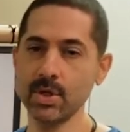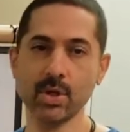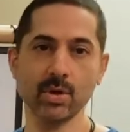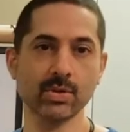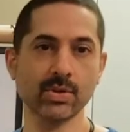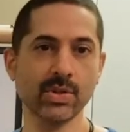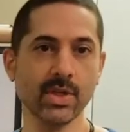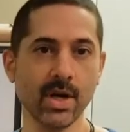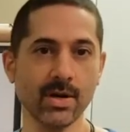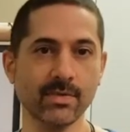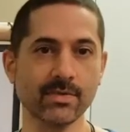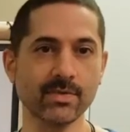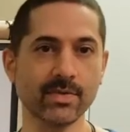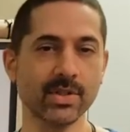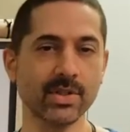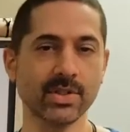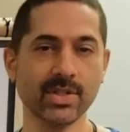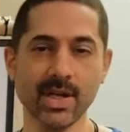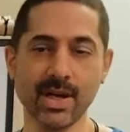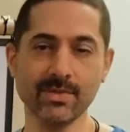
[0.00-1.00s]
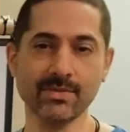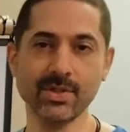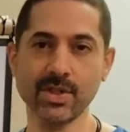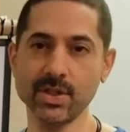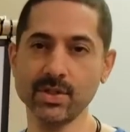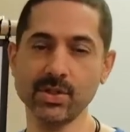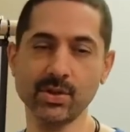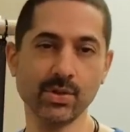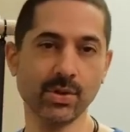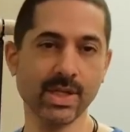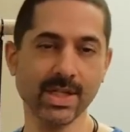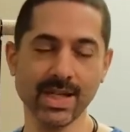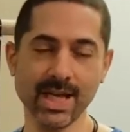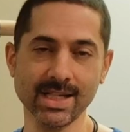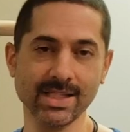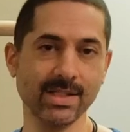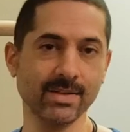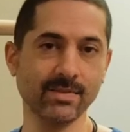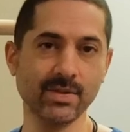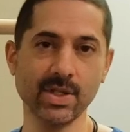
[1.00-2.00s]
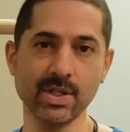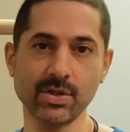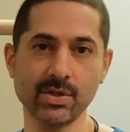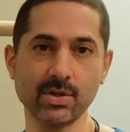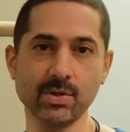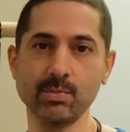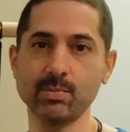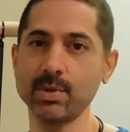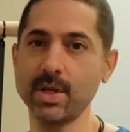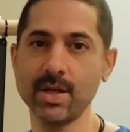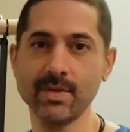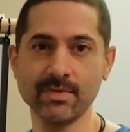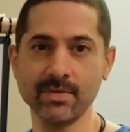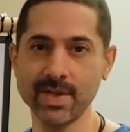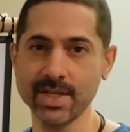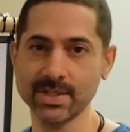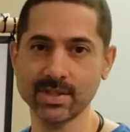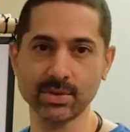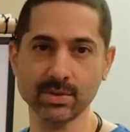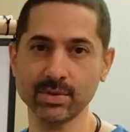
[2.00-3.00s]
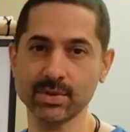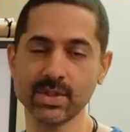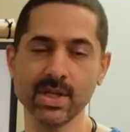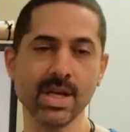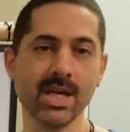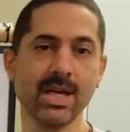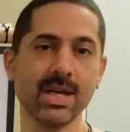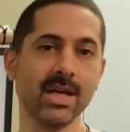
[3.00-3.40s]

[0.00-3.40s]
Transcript: soft tissue, connective tissue, blood vessels.